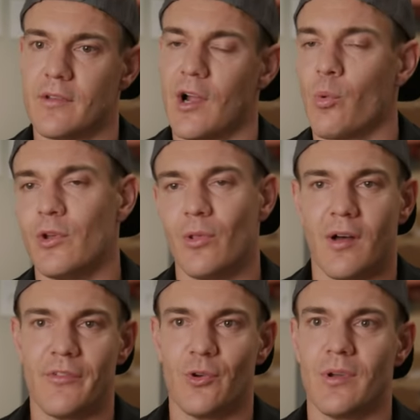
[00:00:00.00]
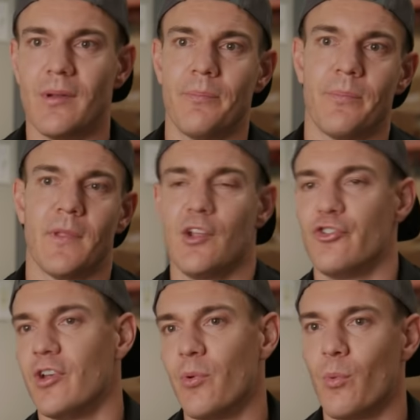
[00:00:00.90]
Start what you love doing,
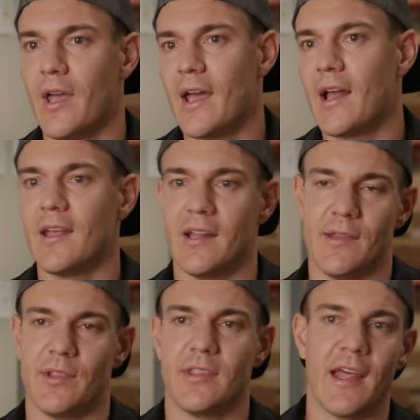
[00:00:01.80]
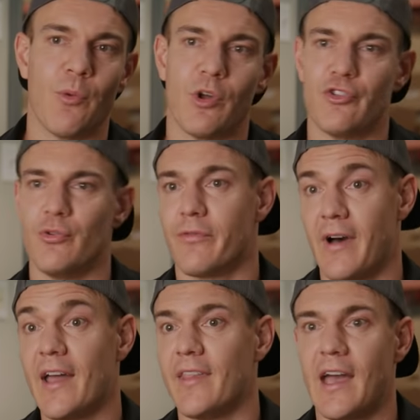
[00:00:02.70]
chip away at it, and then once you
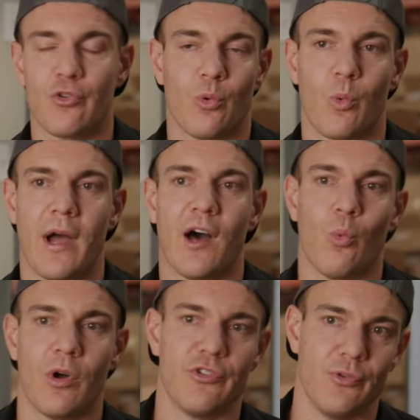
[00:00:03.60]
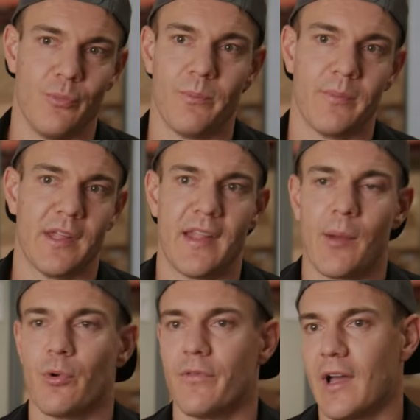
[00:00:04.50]
find the actual route, once you get
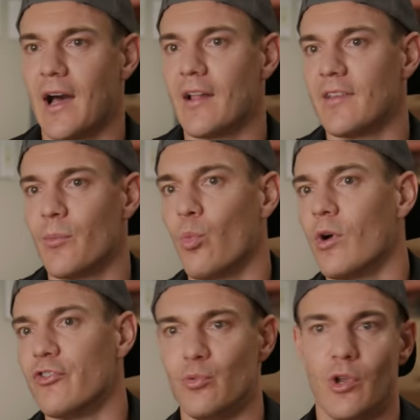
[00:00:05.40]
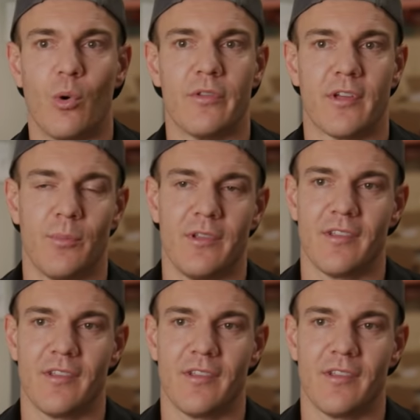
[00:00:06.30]
that proof of concept, once you know it's gonna be